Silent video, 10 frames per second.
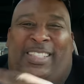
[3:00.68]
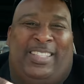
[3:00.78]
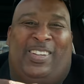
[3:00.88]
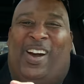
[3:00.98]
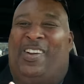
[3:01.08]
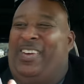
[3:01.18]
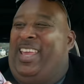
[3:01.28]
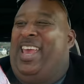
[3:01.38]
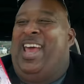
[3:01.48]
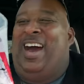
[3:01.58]
Starry.
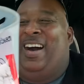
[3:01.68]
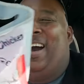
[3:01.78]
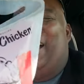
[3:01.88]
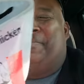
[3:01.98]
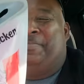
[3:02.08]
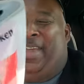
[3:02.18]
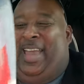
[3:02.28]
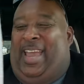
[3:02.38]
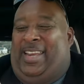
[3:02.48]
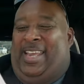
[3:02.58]
Oh
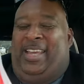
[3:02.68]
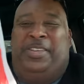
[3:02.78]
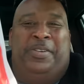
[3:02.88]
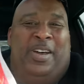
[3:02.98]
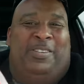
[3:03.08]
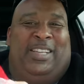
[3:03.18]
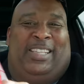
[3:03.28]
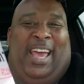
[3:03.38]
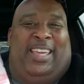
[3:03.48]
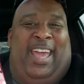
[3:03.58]
man, you know
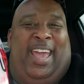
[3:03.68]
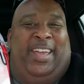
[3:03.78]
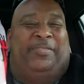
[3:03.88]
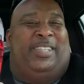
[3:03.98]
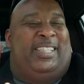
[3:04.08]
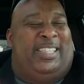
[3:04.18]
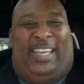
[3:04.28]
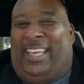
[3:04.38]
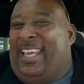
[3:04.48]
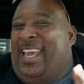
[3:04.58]
it's at
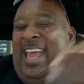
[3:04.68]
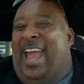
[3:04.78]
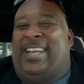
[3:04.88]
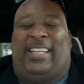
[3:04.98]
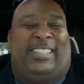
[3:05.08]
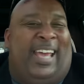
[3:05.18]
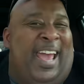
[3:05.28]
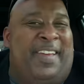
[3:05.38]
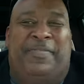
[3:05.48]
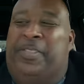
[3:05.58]
KFC and it's
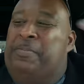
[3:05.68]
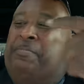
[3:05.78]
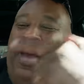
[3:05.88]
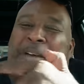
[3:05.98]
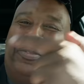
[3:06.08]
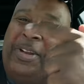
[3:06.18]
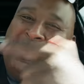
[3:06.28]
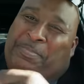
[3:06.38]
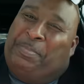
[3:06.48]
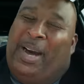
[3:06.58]
in the
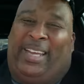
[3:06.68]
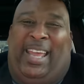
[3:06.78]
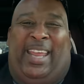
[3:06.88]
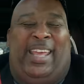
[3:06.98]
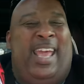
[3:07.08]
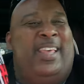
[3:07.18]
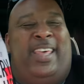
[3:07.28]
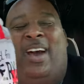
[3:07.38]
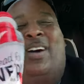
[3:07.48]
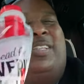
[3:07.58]
beverage bucket.
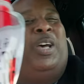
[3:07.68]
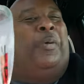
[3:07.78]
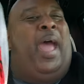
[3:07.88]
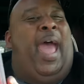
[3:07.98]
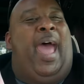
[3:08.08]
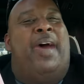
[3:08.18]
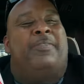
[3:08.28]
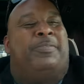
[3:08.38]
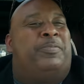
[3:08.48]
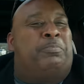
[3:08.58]
They also
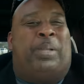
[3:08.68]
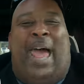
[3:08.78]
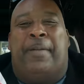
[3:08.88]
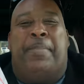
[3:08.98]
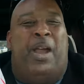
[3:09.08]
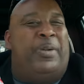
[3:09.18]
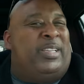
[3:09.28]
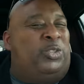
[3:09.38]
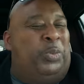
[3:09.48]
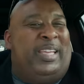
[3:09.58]
have Blackberry
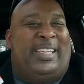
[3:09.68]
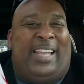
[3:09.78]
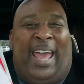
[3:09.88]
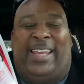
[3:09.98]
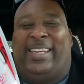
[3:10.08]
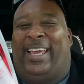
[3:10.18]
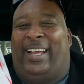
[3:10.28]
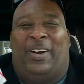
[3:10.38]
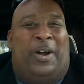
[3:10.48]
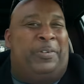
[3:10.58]
Sweet
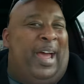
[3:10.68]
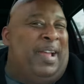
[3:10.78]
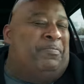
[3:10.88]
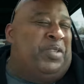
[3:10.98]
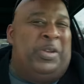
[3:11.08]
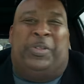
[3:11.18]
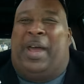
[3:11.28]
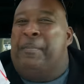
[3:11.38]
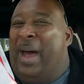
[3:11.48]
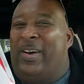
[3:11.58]
Lightning, all right? You know
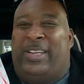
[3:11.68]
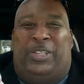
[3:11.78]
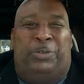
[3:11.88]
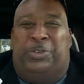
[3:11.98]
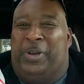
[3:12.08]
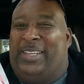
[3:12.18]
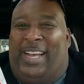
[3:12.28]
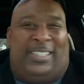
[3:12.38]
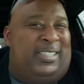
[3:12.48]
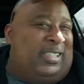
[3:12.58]
that Mountain Dew drink
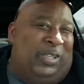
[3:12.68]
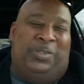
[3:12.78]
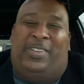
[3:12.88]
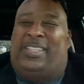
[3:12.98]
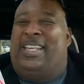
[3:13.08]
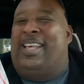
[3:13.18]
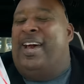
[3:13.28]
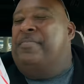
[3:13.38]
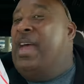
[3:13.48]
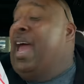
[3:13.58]
that's exclusive to
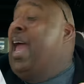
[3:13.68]
them.